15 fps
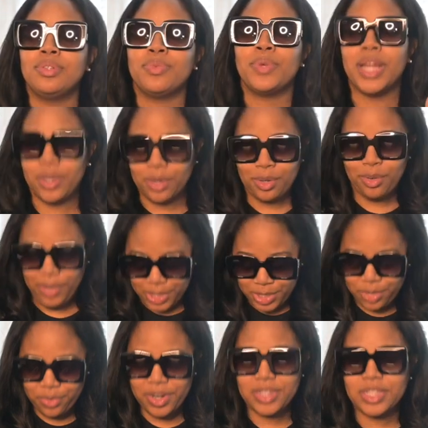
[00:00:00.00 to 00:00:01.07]
when I go to
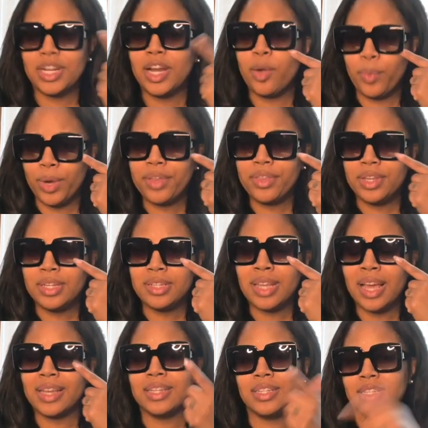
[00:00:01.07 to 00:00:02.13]
restaurants and I wear these,
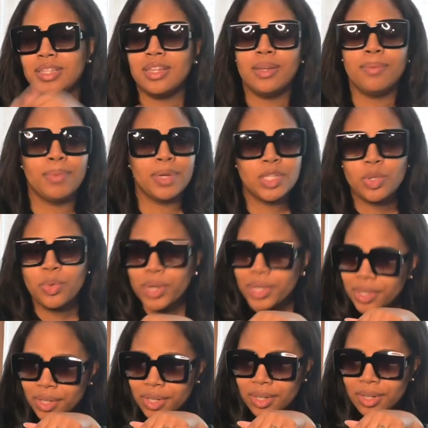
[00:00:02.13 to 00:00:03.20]
I get seated much
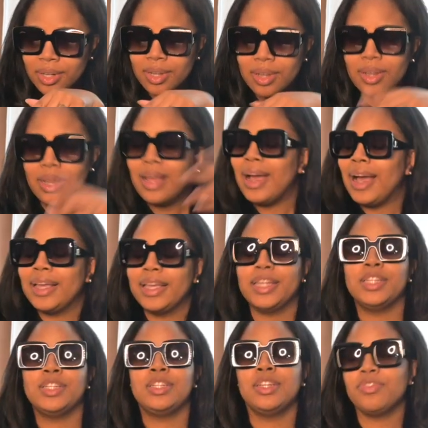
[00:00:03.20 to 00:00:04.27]
quicker. I
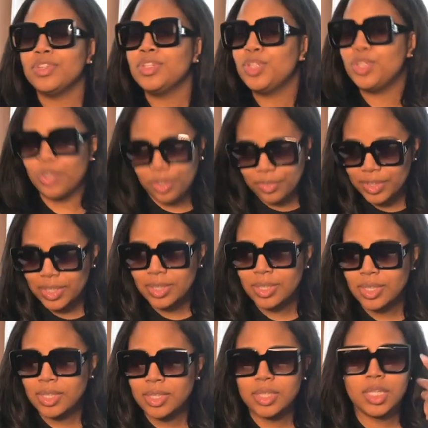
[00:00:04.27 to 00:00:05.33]
get different
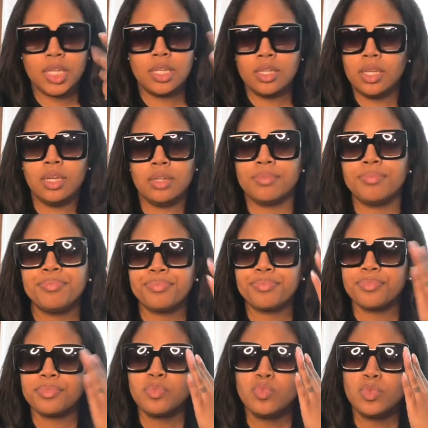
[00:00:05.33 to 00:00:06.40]
service, and yeah.
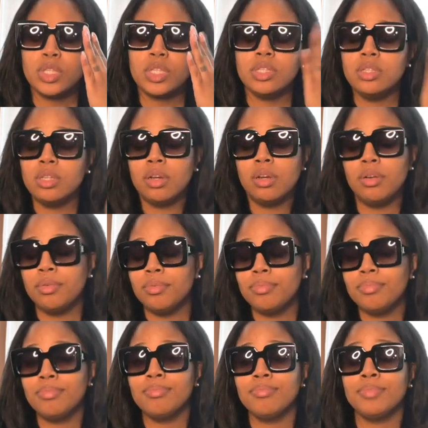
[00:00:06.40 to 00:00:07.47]
So
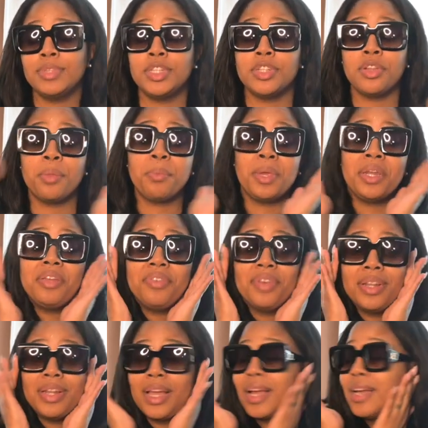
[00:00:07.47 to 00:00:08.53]
these are the Main
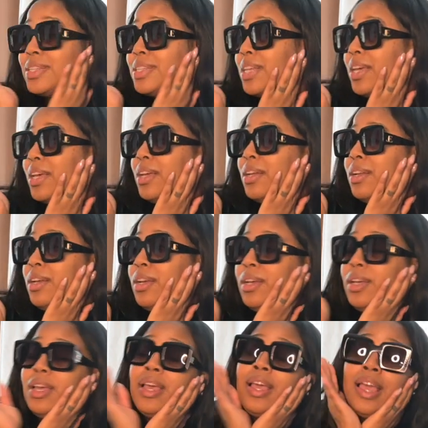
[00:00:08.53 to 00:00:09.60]
Event, like I said,
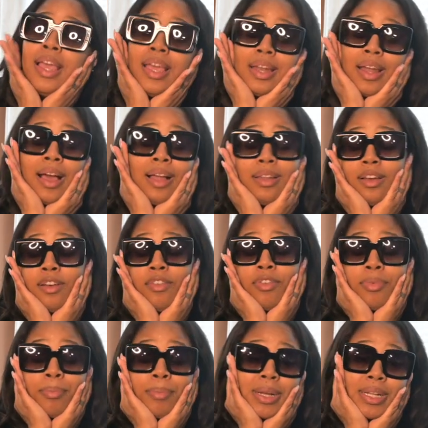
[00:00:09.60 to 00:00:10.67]
and I
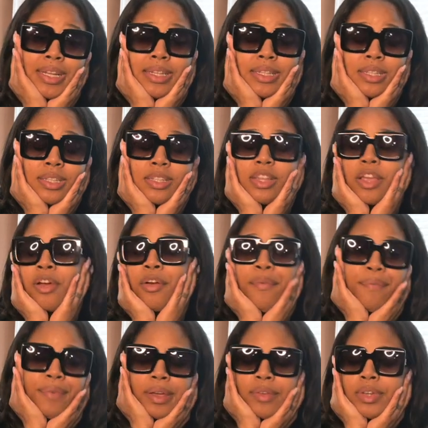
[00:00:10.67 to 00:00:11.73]
love my glasses. They are
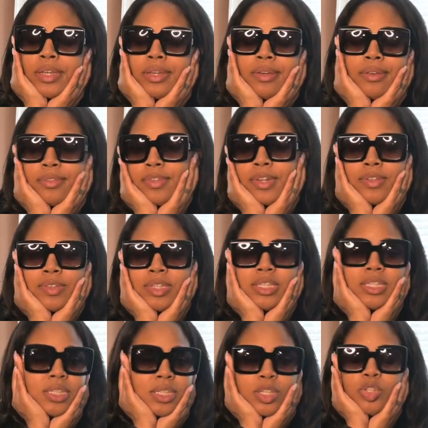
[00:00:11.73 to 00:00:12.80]
very
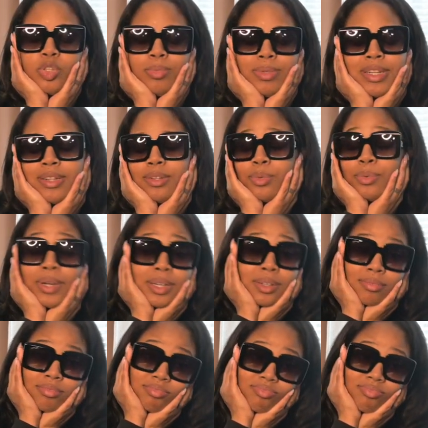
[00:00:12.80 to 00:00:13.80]
essential because what?